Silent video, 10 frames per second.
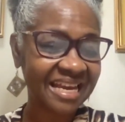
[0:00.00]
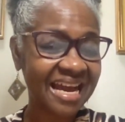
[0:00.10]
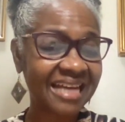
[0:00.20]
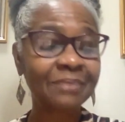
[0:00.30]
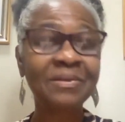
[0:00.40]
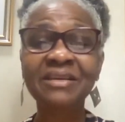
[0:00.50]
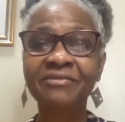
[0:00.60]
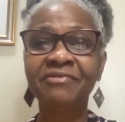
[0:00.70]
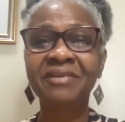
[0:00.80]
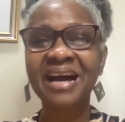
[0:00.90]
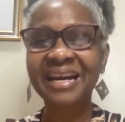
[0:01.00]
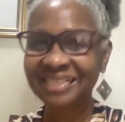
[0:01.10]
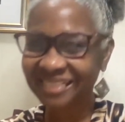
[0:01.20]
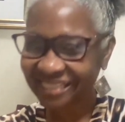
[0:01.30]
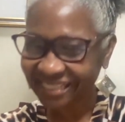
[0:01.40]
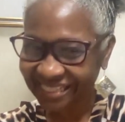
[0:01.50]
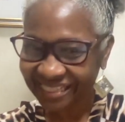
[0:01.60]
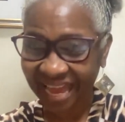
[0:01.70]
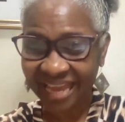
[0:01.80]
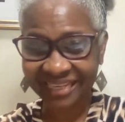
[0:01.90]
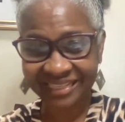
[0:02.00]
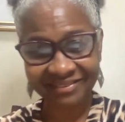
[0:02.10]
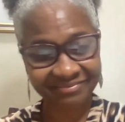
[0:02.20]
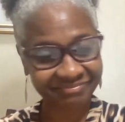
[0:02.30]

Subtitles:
and him live at the seaside.